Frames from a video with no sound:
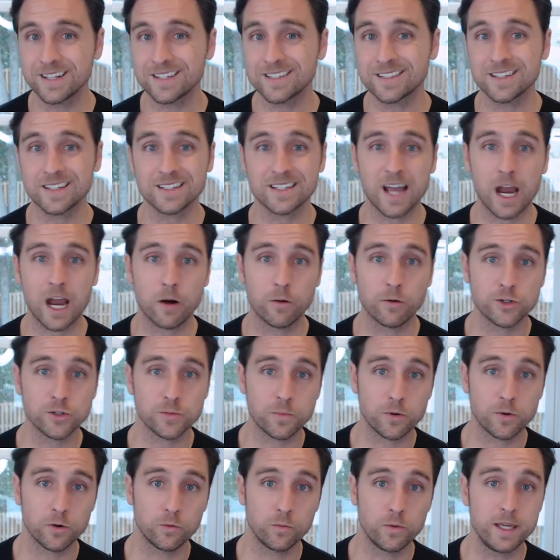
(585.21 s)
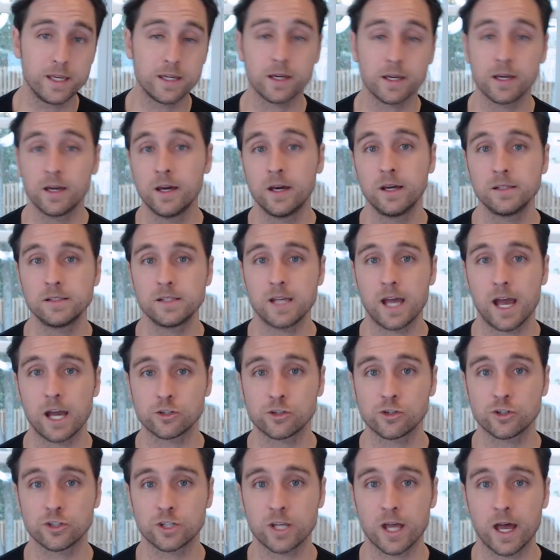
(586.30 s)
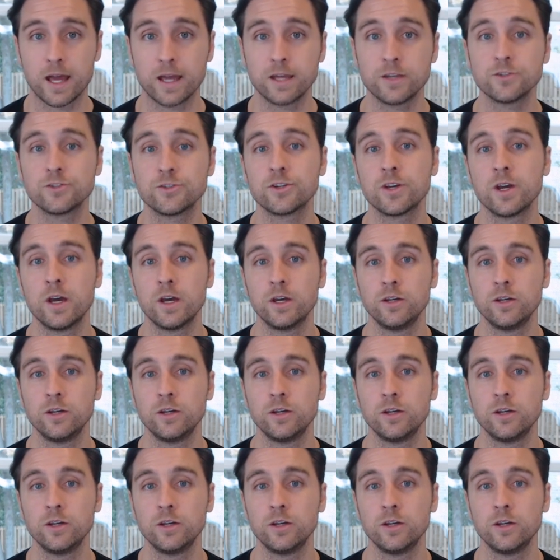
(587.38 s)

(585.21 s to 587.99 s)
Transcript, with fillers: to six hours per week to exercise,